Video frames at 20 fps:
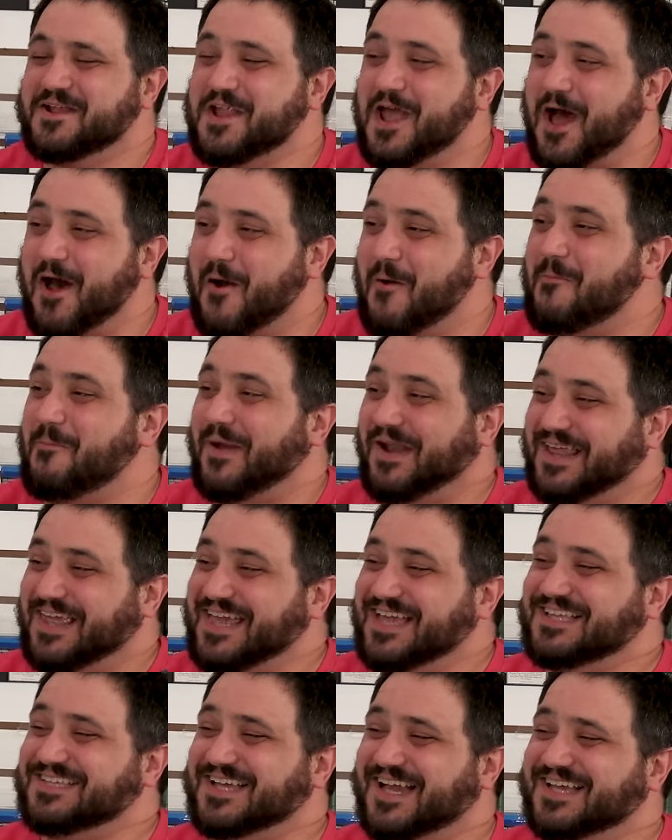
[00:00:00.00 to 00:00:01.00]
No, but okay.
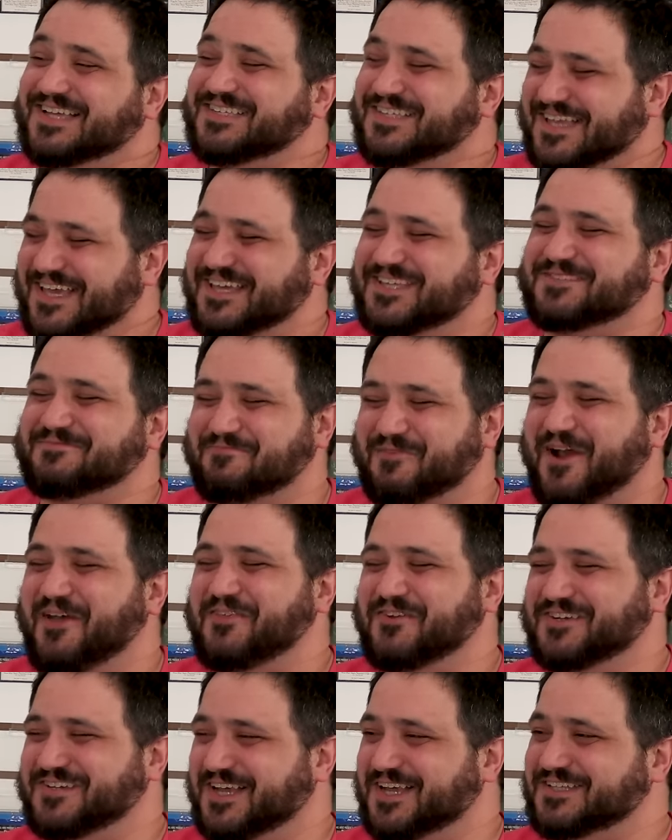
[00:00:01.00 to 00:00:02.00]
He does. His
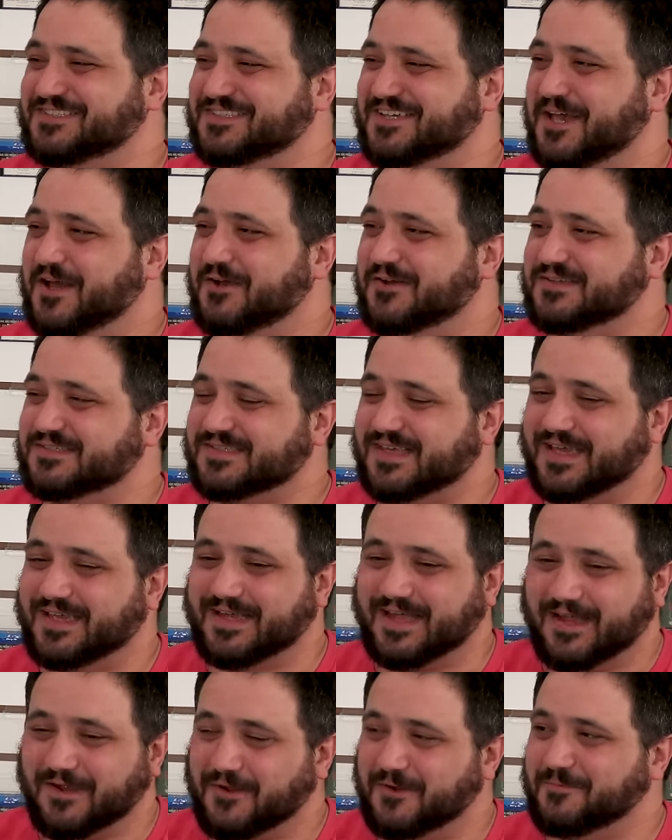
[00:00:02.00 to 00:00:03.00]
brother does go. He's
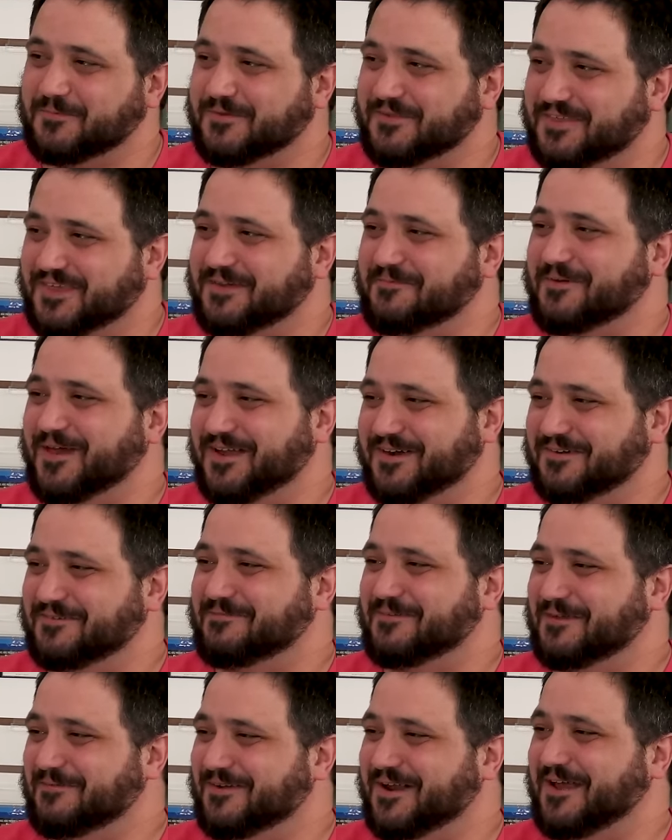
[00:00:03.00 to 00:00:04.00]
like, I hope you think better
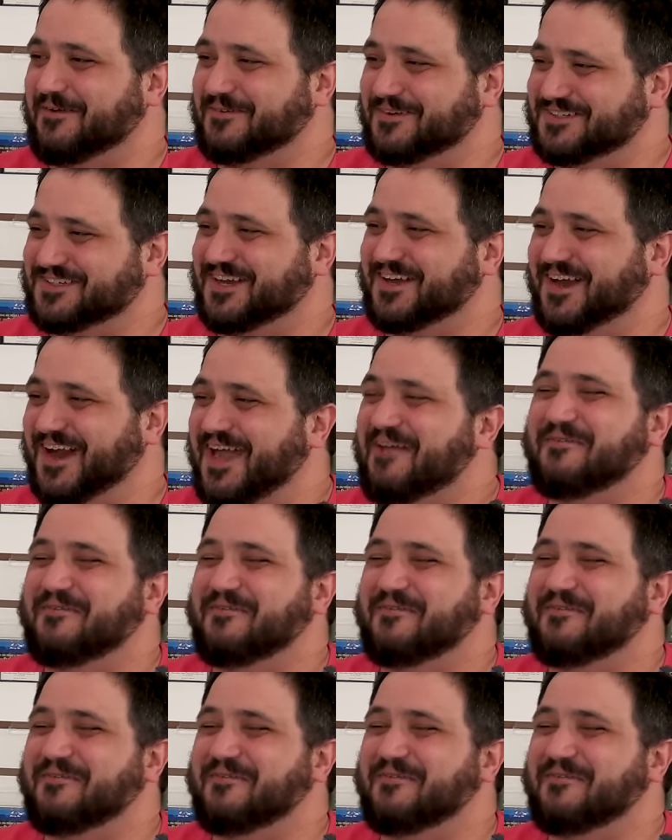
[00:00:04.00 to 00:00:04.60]
of me when I return.